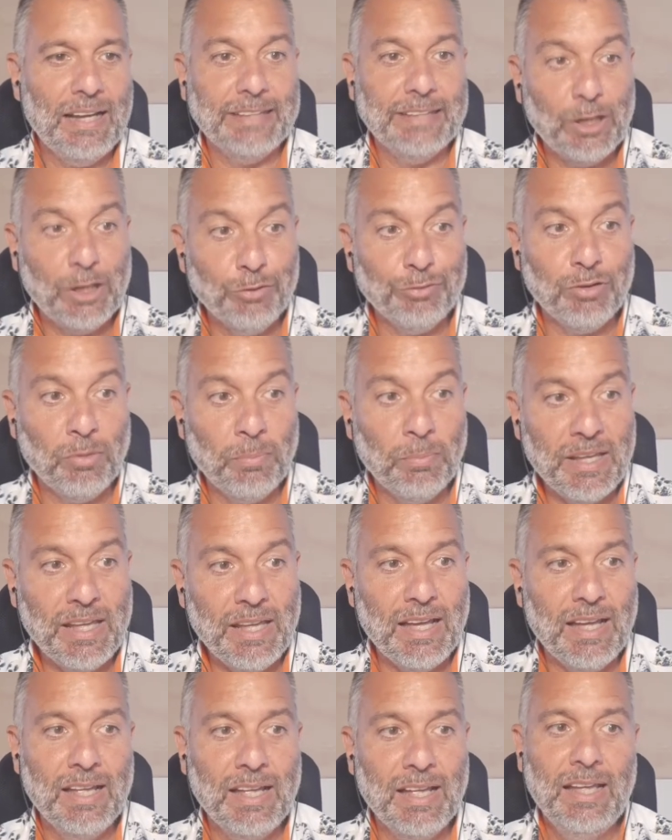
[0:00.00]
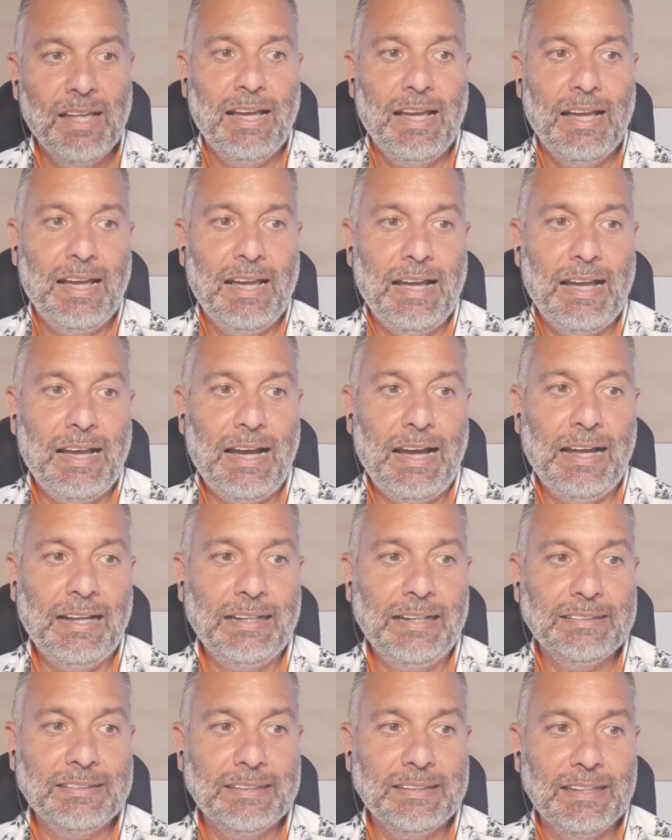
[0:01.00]
They are from here.
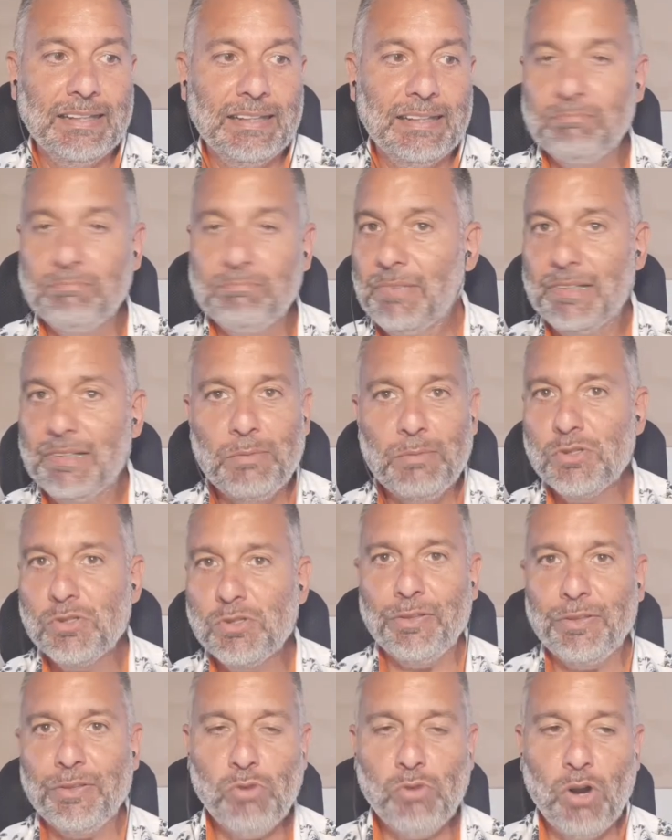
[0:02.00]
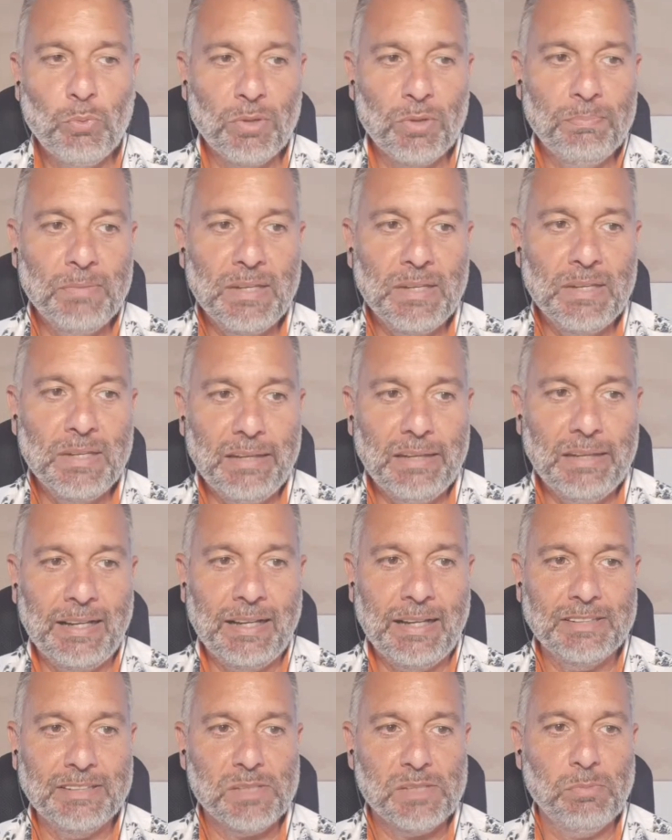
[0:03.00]
And there was nothing wrong with me leaving
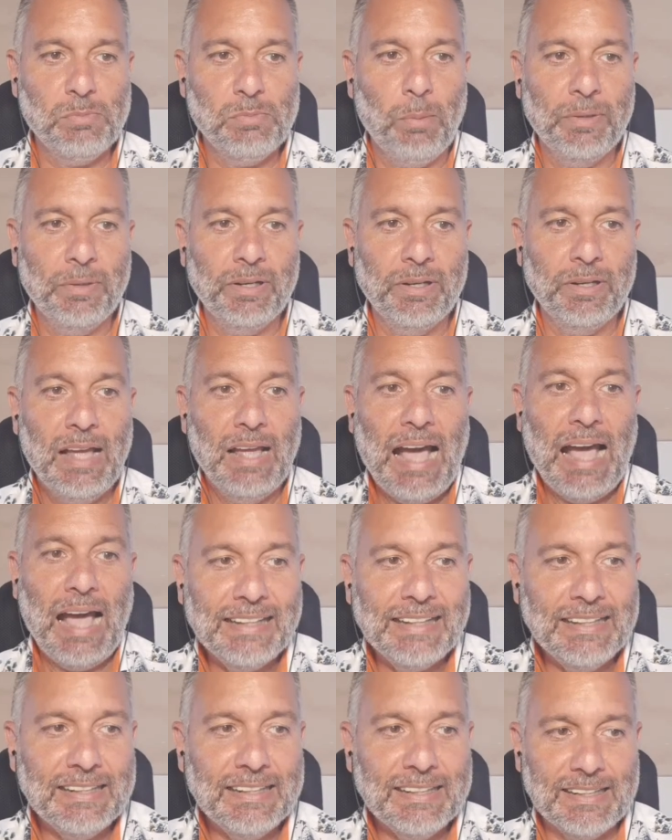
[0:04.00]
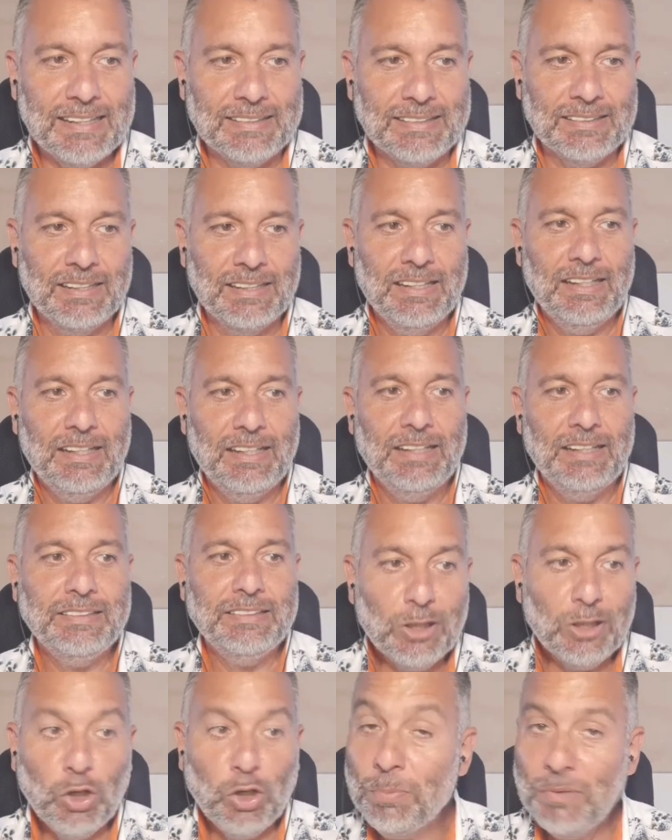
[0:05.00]
at this moment. I needed it. The
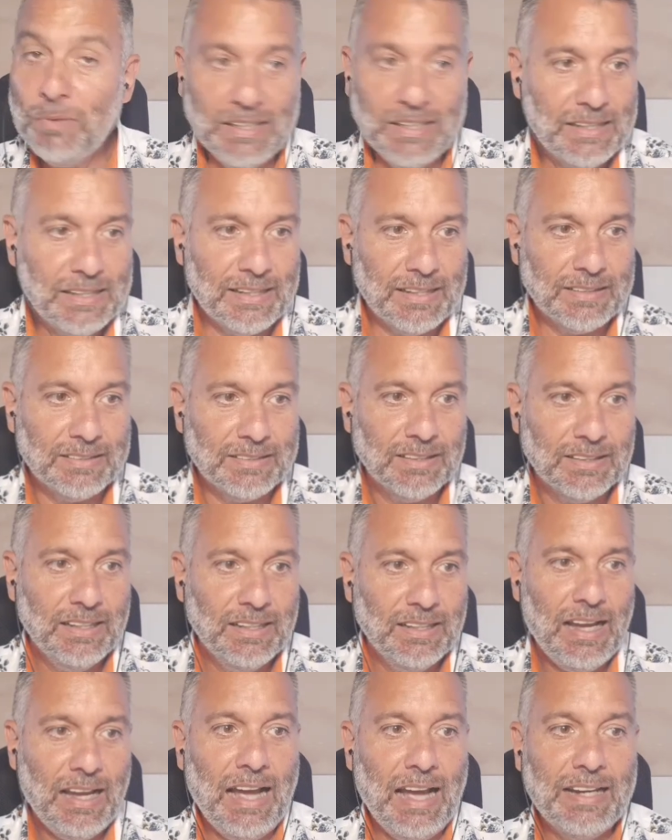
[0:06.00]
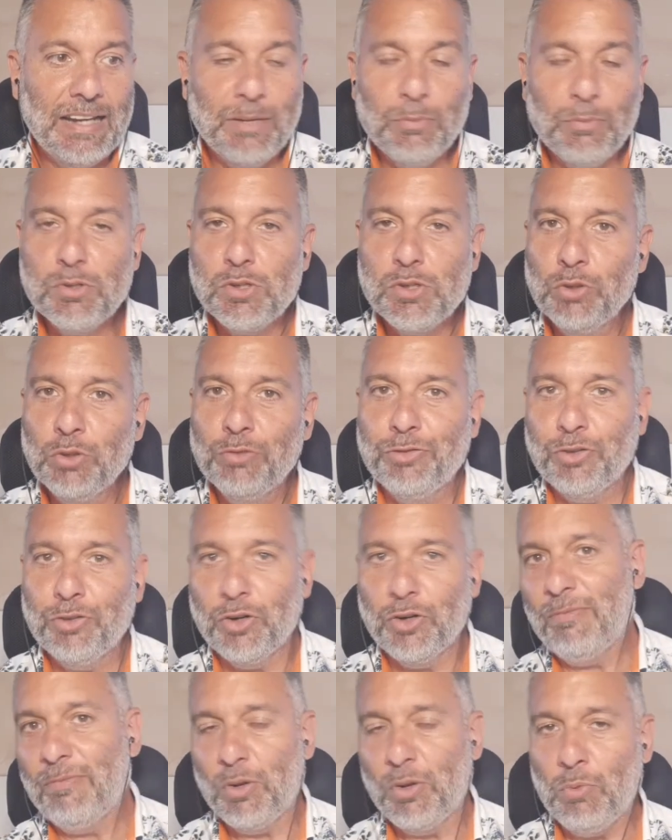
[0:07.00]
club needed it. And it was good for
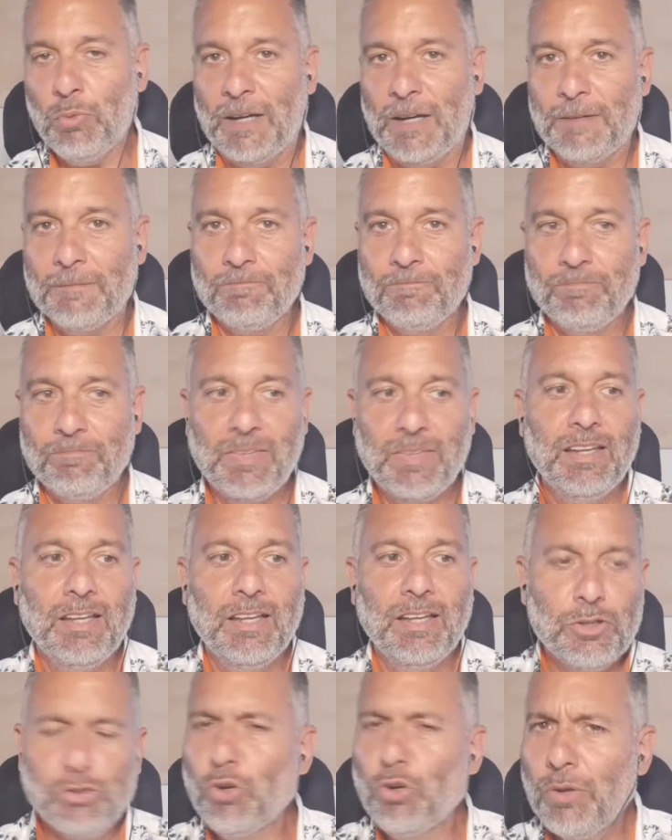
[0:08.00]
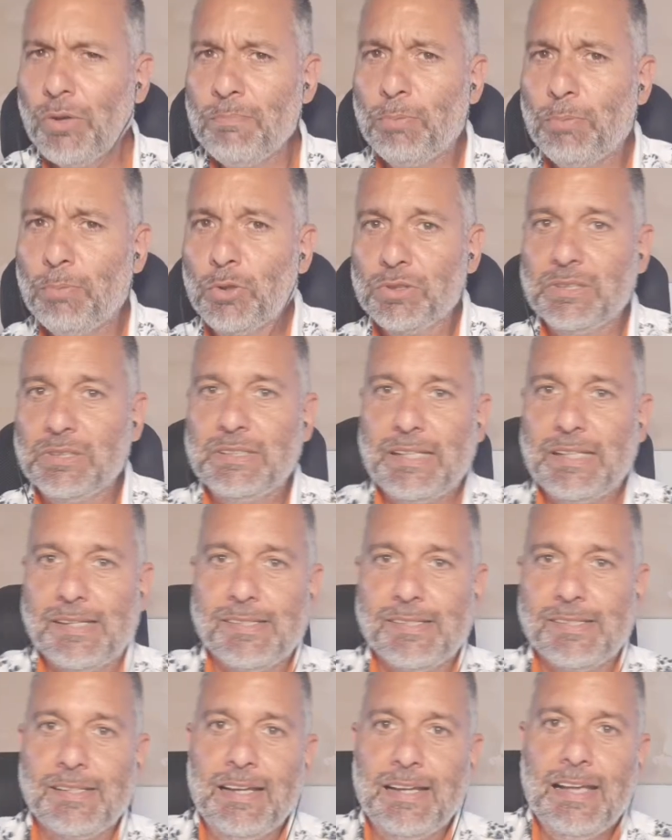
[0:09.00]
everyone. So important
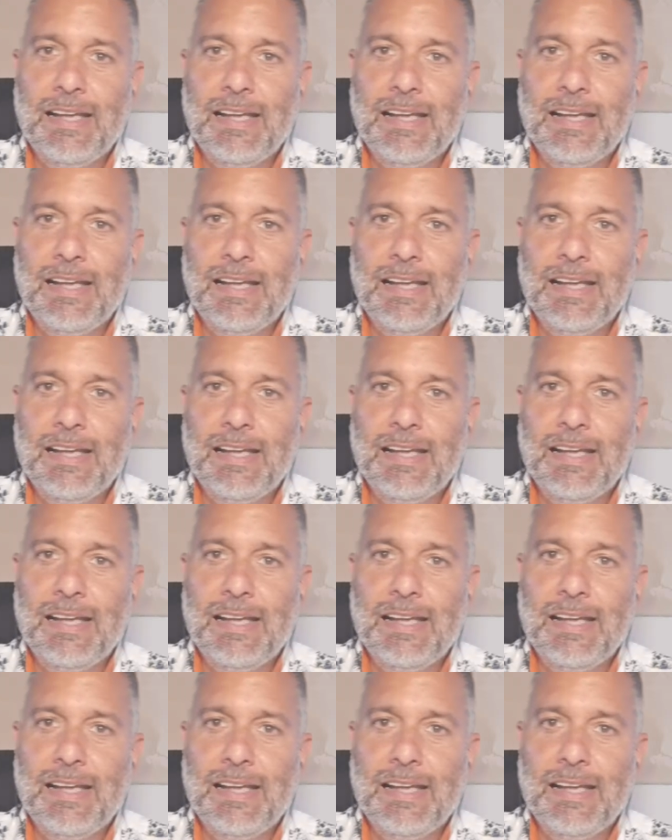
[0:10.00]
this.